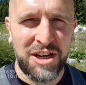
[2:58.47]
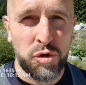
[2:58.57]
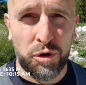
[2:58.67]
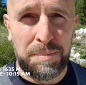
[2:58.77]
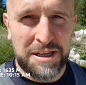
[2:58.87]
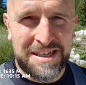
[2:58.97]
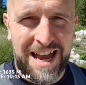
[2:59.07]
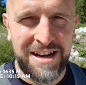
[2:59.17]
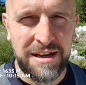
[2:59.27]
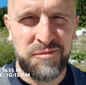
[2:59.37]

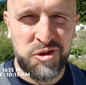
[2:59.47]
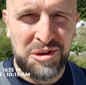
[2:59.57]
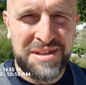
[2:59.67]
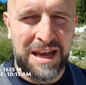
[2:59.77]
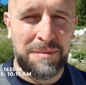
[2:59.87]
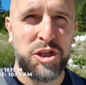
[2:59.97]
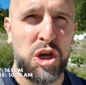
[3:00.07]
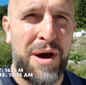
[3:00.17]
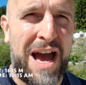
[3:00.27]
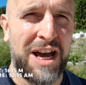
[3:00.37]
10:15, so it's taken me
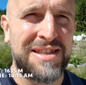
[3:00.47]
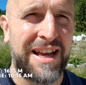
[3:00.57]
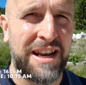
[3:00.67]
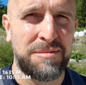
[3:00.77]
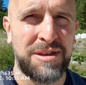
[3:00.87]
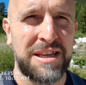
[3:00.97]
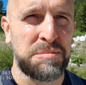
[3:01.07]
2 hours to get up to this